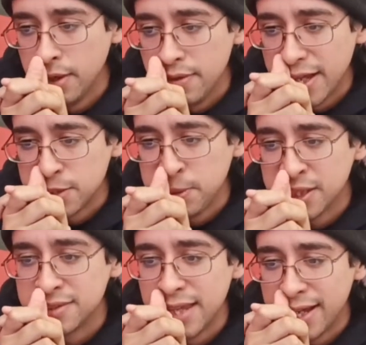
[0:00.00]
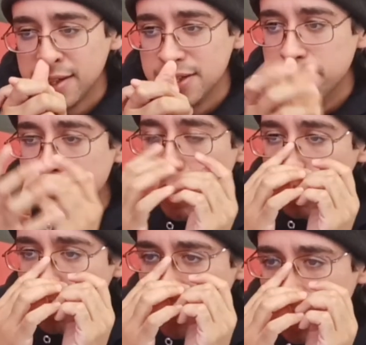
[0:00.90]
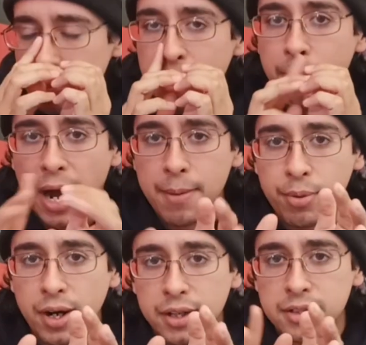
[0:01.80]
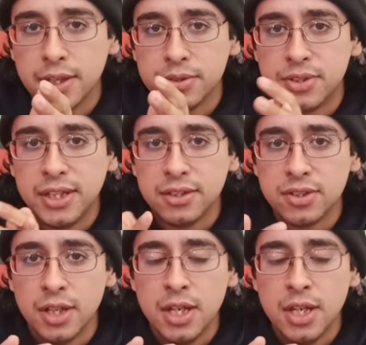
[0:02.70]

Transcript: That's because that is mostly going to be a byproduct of those things.